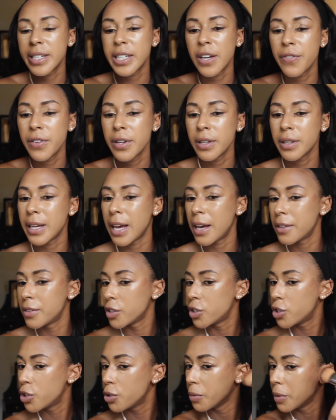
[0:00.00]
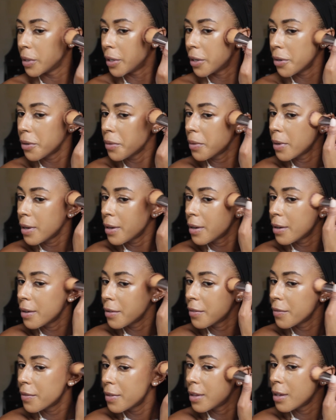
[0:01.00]
I definitely have the trio
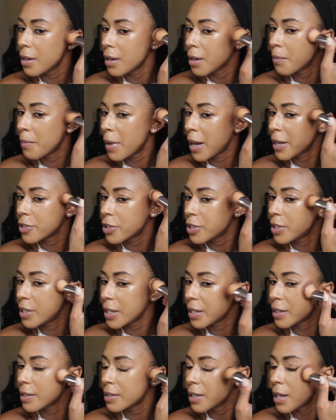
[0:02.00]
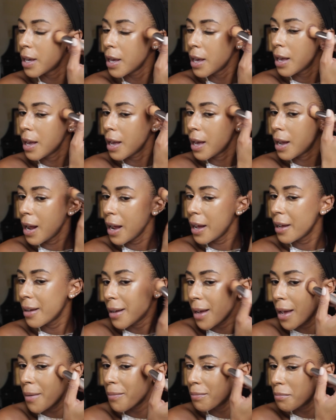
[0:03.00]
of the matchsticks, and
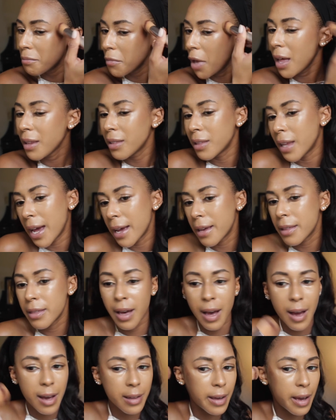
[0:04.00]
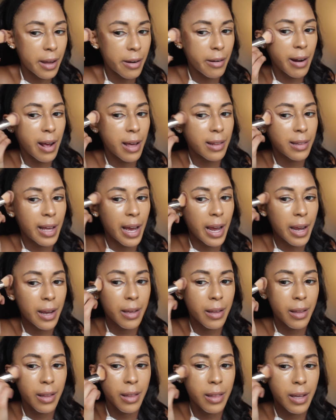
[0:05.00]
I like the highlighter and I
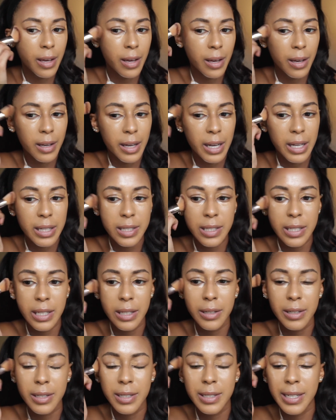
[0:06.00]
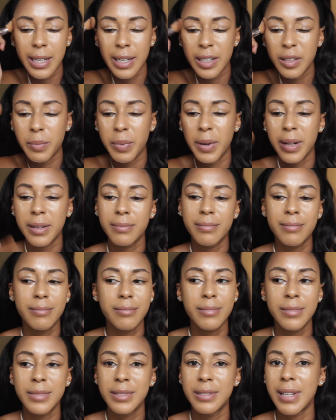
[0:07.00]
like the concealer sticks, but
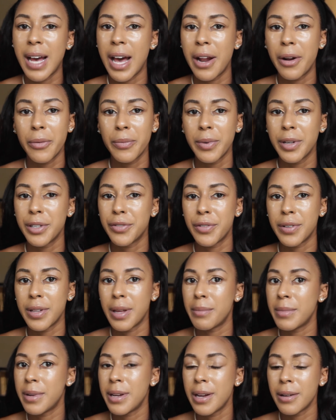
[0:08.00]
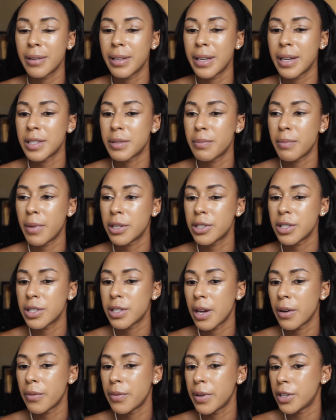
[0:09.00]
I don't reach for them nearly as
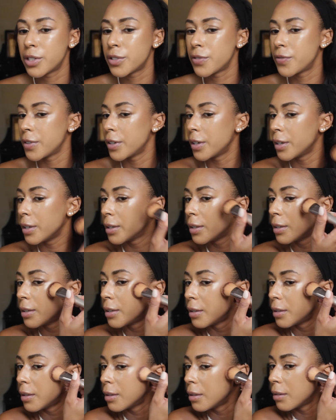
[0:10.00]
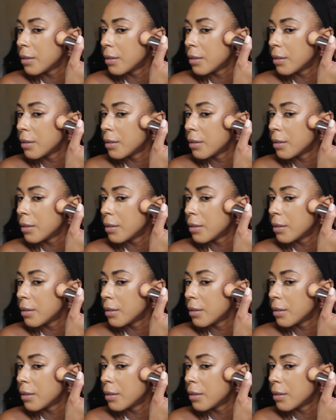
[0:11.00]
much as I reach for